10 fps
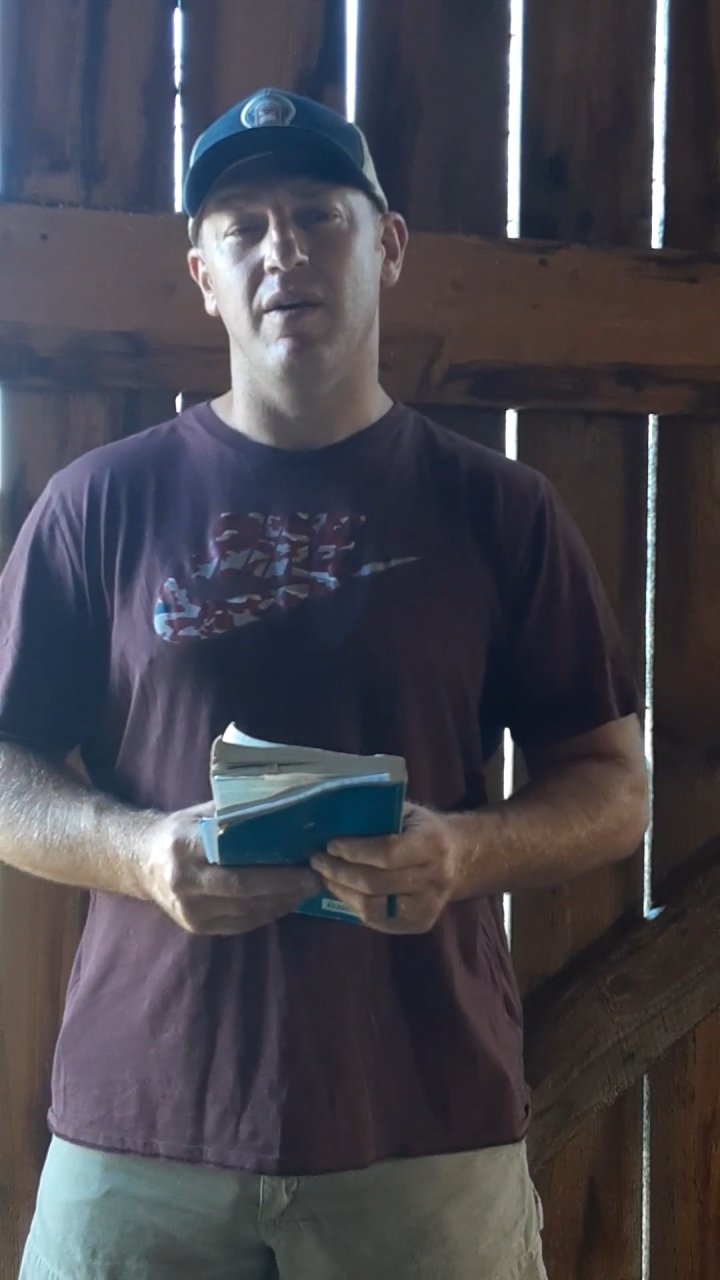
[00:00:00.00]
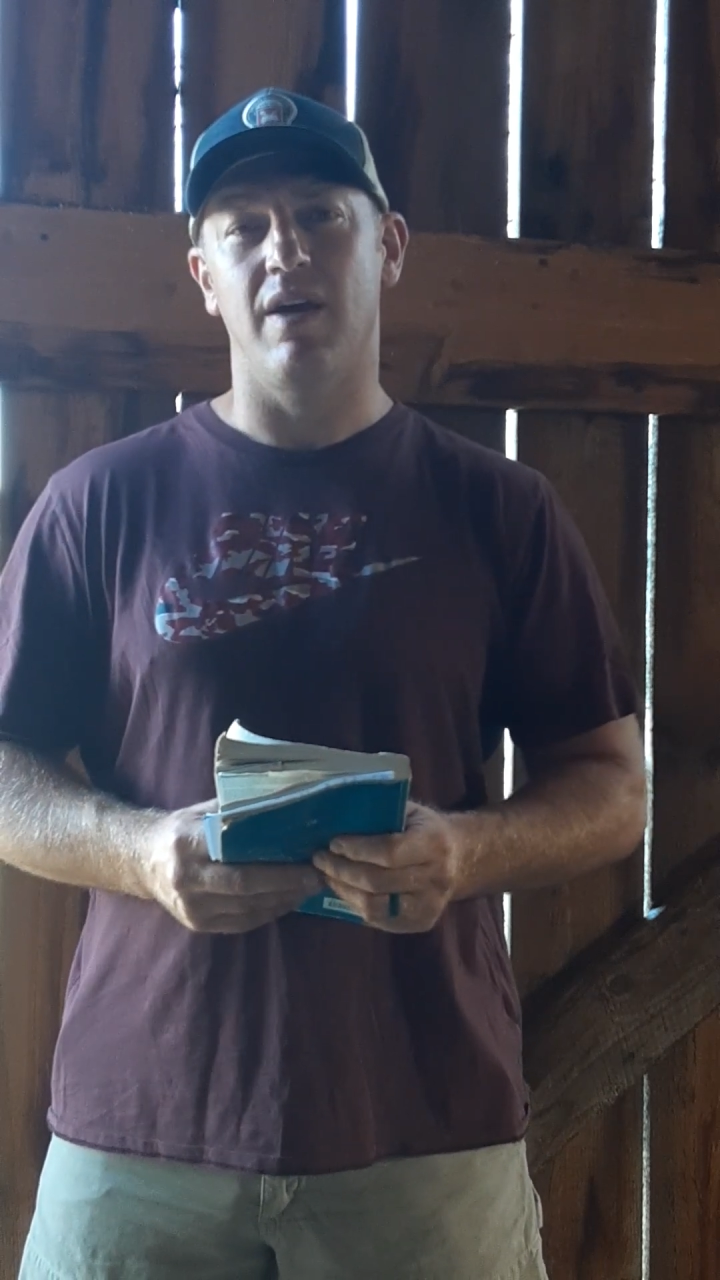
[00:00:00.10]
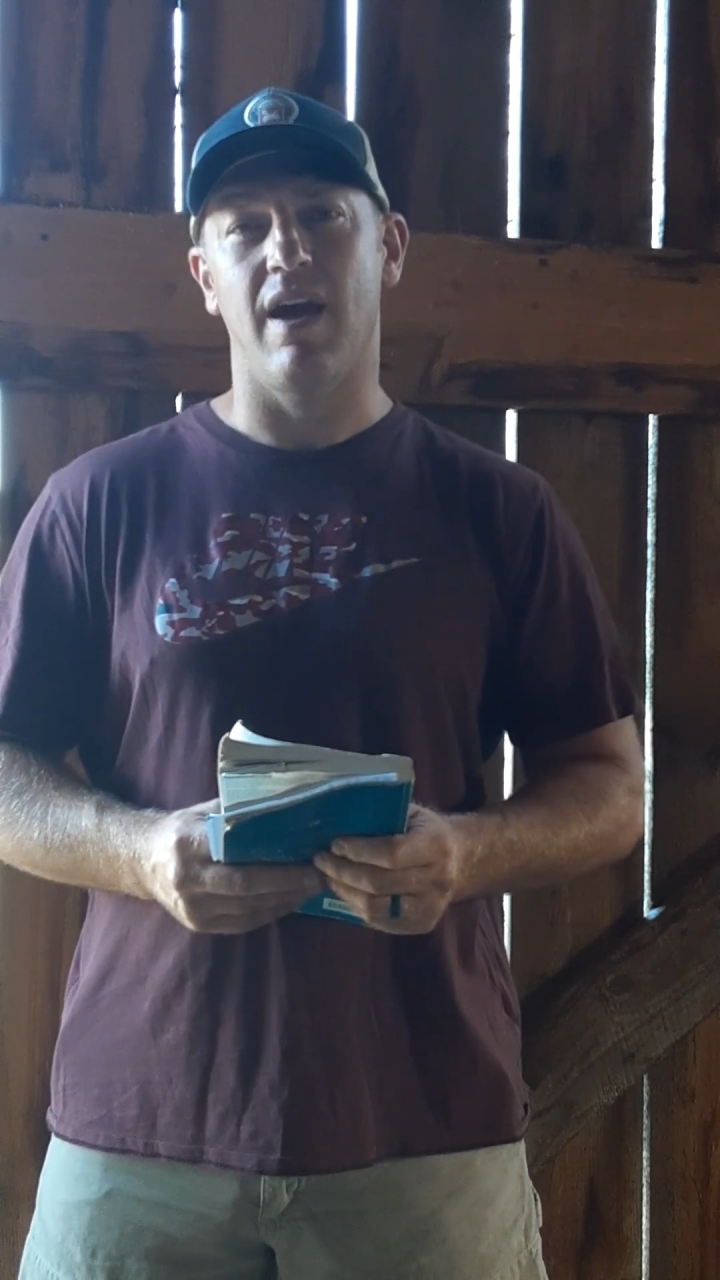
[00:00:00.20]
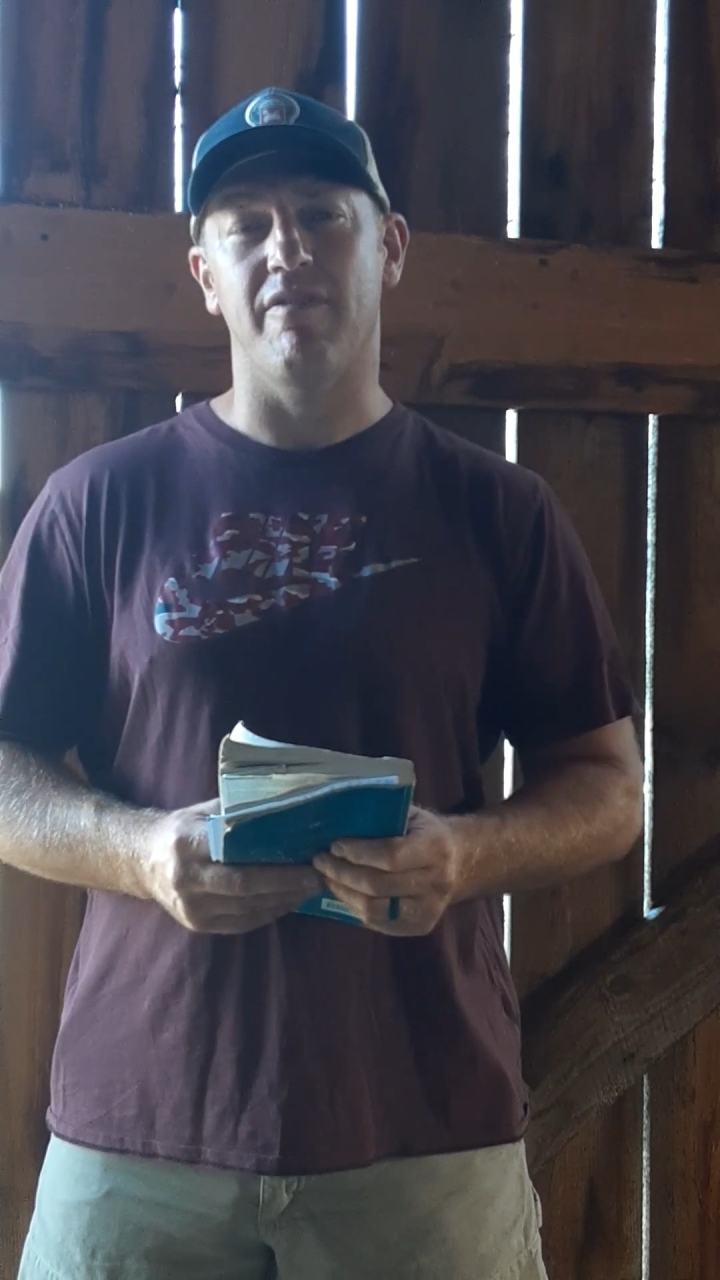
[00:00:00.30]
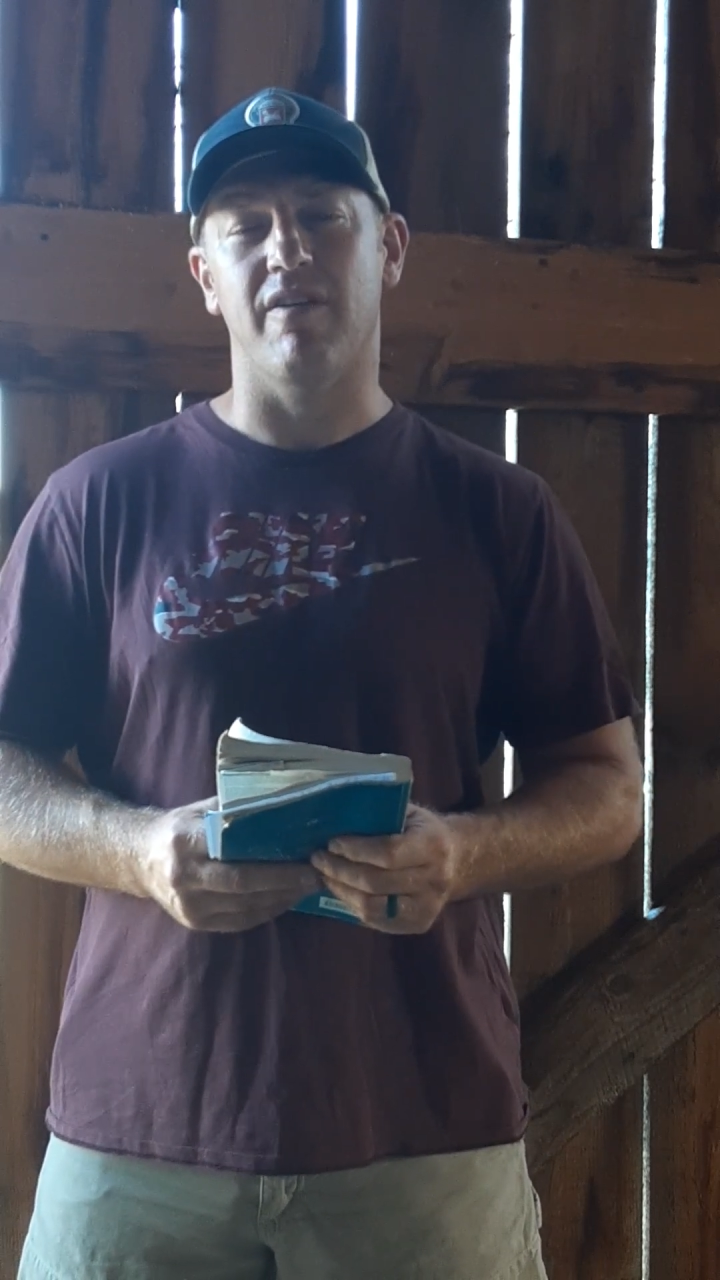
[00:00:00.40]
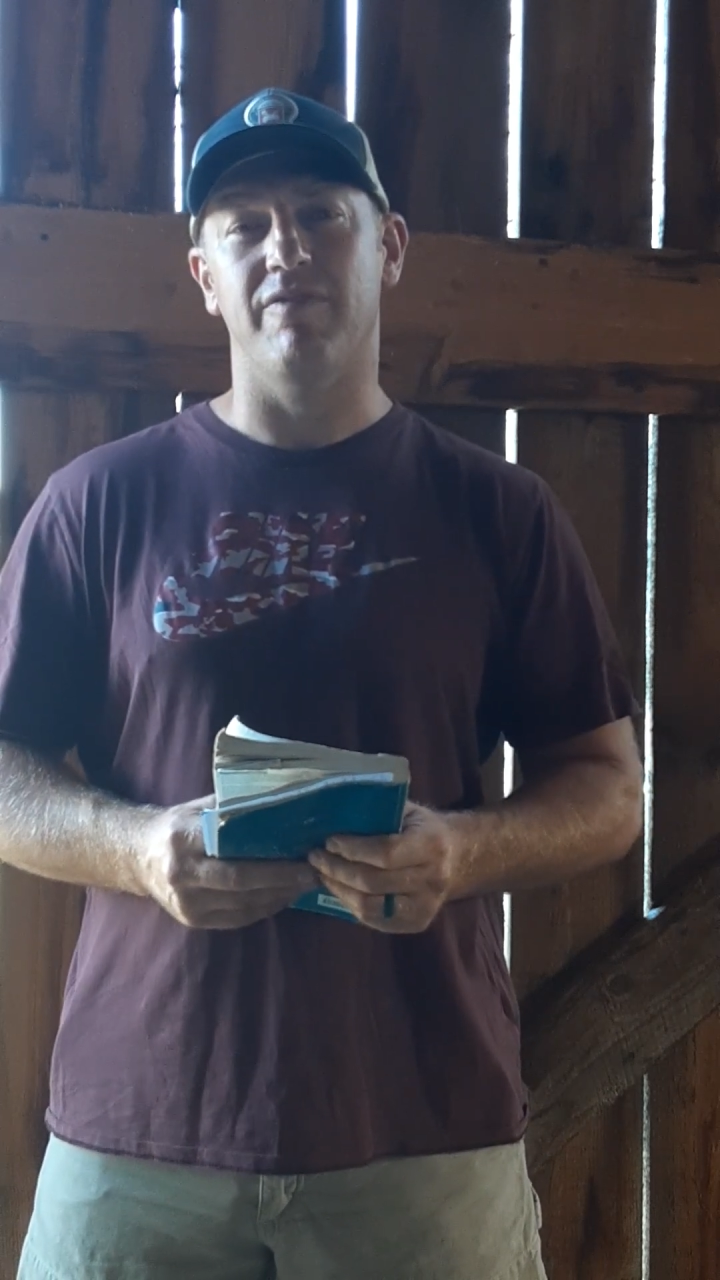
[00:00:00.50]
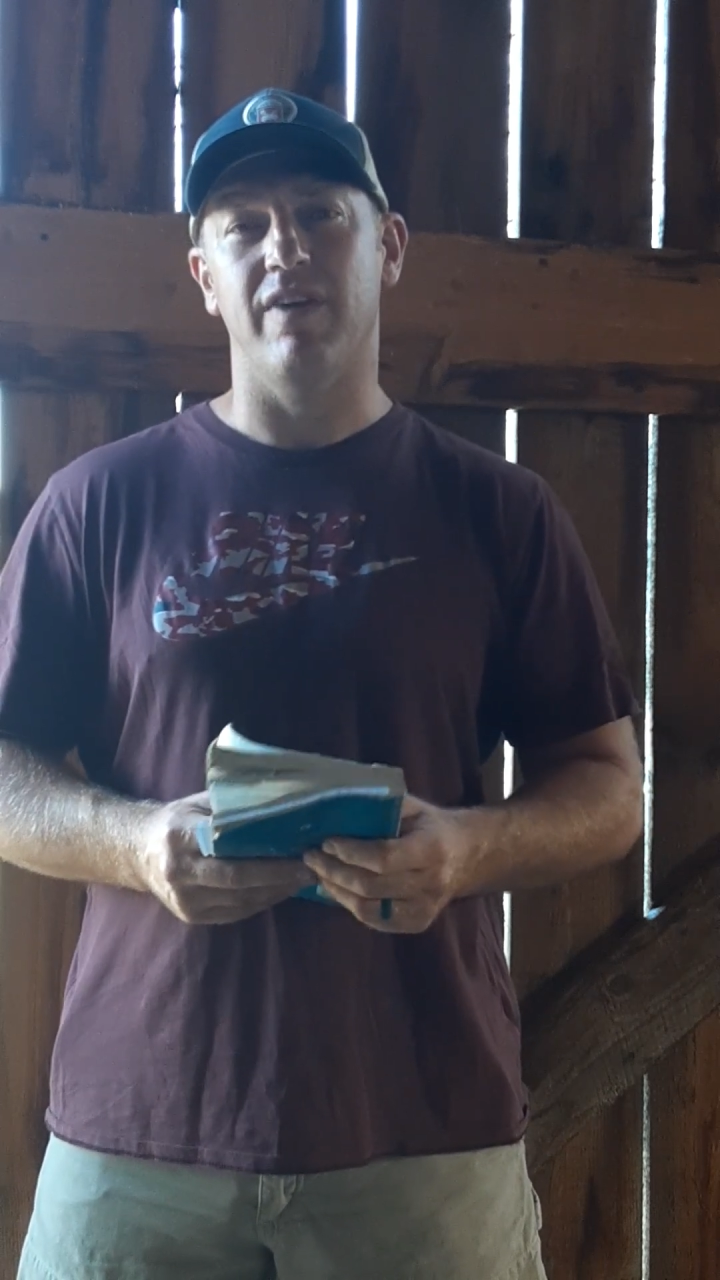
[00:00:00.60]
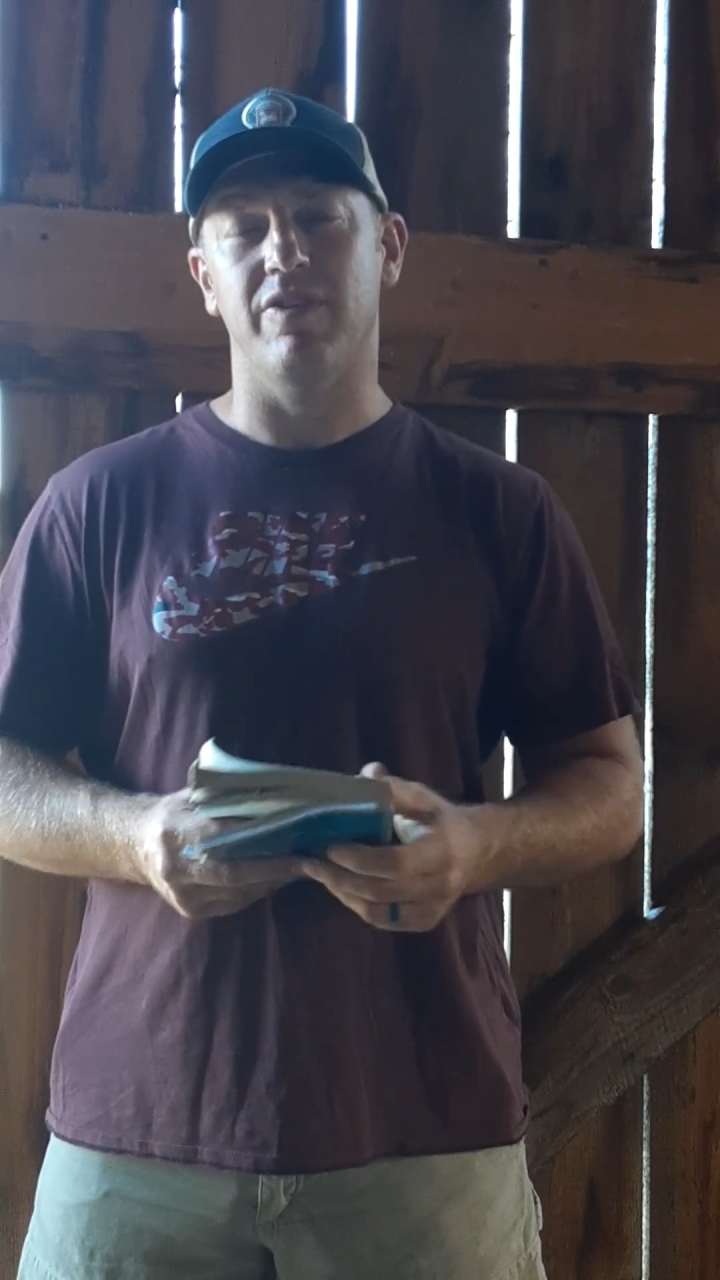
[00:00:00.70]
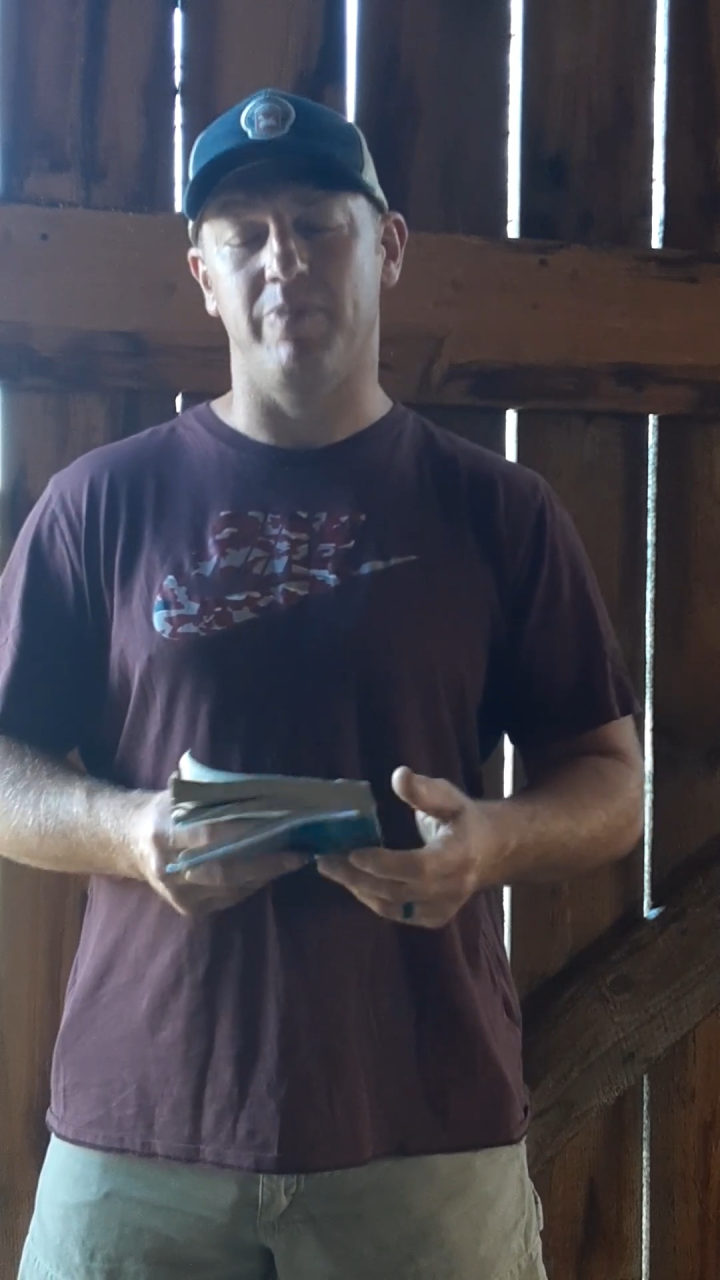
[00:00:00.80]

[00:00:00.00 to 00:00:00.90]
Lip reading: have our faith